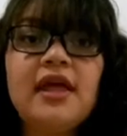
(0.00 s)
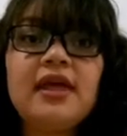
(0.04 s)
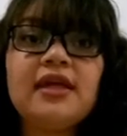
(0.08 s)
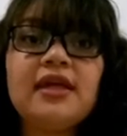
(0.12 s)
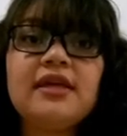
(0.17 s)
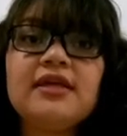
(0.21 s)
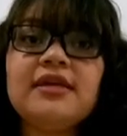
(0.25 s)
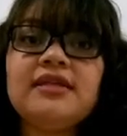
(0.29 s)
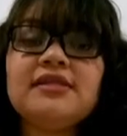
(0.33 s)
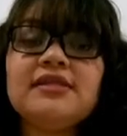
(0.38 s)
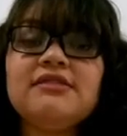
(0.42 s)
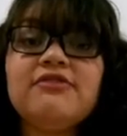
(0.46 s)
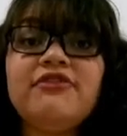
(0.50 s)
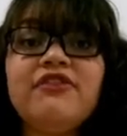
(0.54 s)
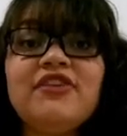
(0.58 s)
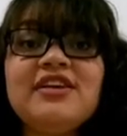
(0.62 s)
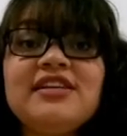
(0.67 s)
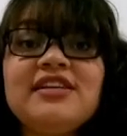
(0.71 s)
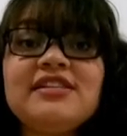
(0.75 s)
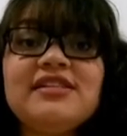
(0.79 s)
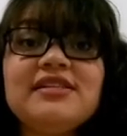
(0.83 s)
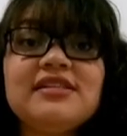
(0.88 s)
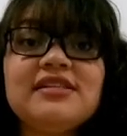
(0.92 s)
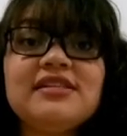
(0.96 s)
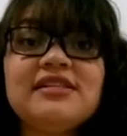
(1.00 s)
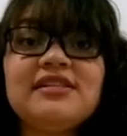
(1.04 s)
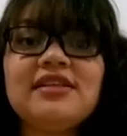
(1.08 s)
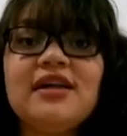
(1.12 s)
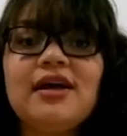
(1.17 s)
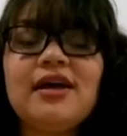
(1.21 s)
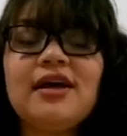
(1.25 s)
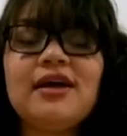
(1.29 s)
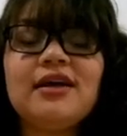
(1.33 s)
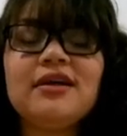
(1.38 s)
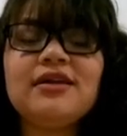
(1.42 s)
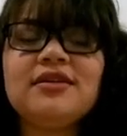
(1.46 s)
is
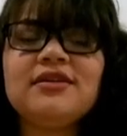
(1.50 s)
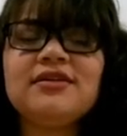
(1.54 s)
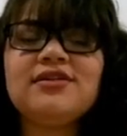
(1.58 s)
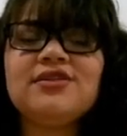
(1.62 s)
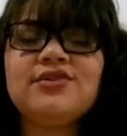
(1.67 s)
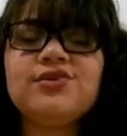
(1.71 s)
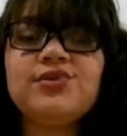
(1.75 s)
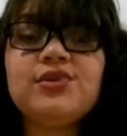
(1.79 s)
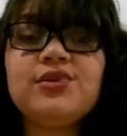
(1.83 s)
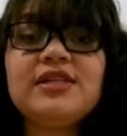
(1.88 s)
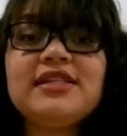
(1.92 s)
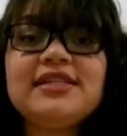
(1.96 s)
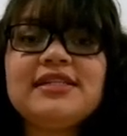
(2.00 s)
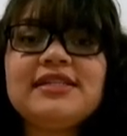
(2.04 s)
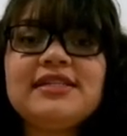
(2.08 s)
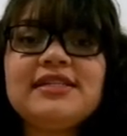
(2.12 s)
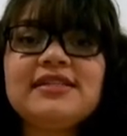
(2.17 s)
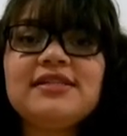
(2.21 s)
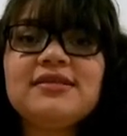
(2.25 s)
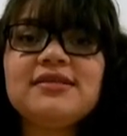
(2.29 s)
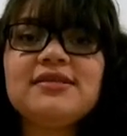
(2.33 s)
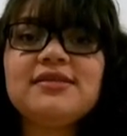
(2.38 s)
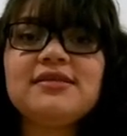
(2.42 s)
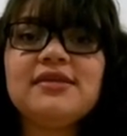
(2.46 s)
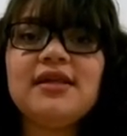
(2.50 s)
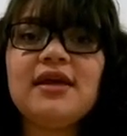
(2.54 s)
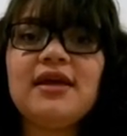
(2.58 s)
facing and threatens